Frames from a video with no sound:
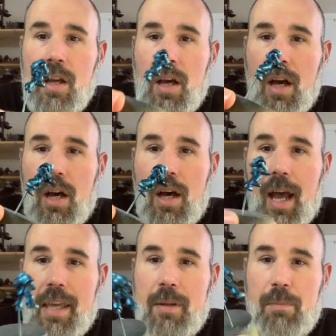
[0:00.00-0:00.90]

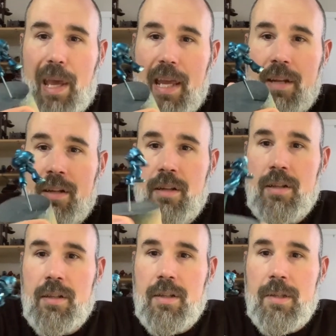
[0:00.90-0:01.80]
I can pin
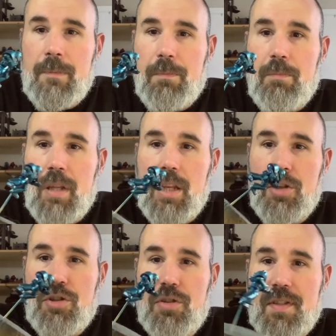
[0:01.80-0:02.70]

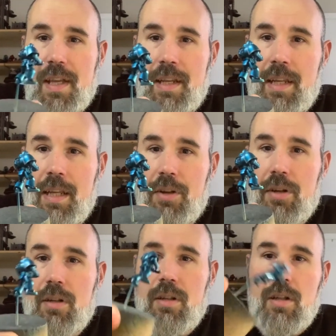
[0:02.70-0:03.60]
miniatures in
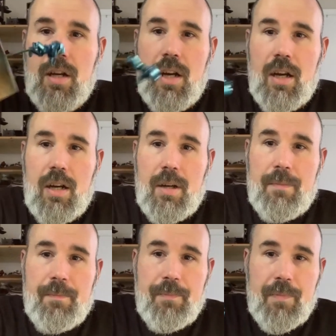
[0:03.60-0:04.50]
here. I
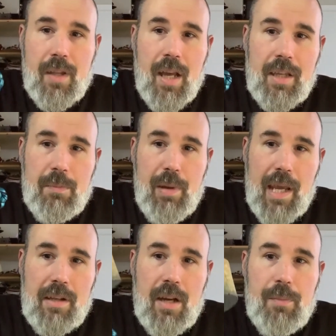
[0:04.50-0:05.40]
can
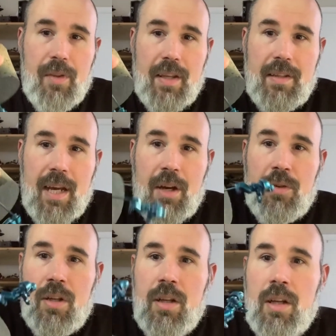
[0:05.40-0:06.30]
paint upside
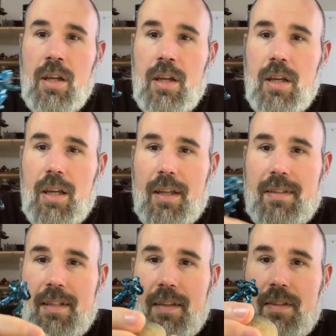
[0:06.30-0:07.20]
down.
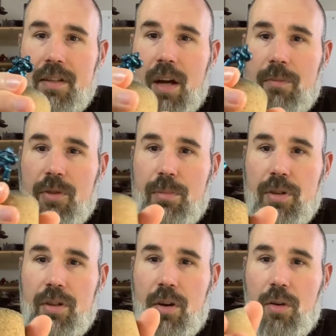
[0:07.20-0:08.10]
It's nice and comfortable
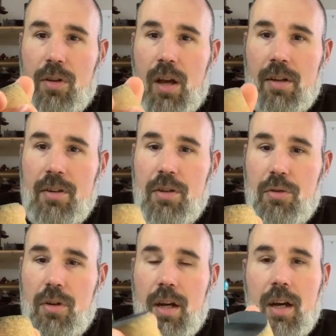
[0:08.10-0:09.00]
to hold on
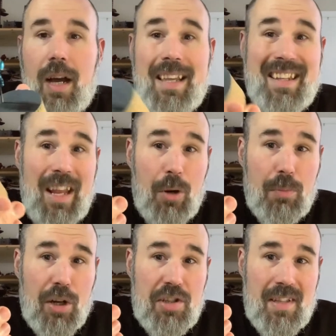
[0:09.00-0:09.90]
to. I can
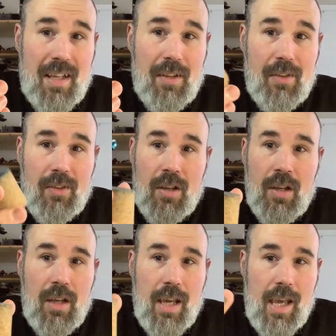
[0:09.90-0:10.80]
airbrush these
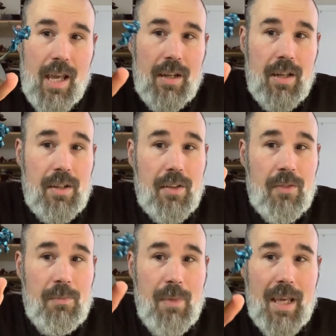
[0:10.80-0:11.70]
and it
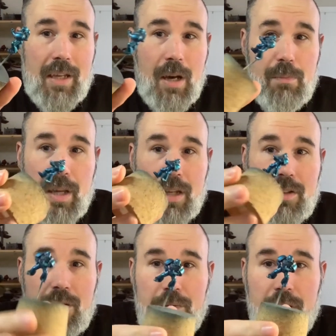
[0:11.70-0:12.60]
doesn't make a big
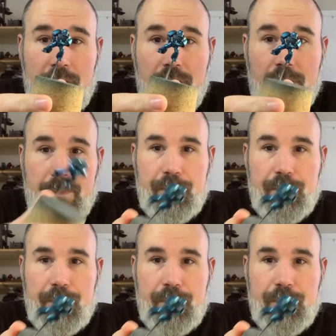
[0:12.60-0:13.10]
difference.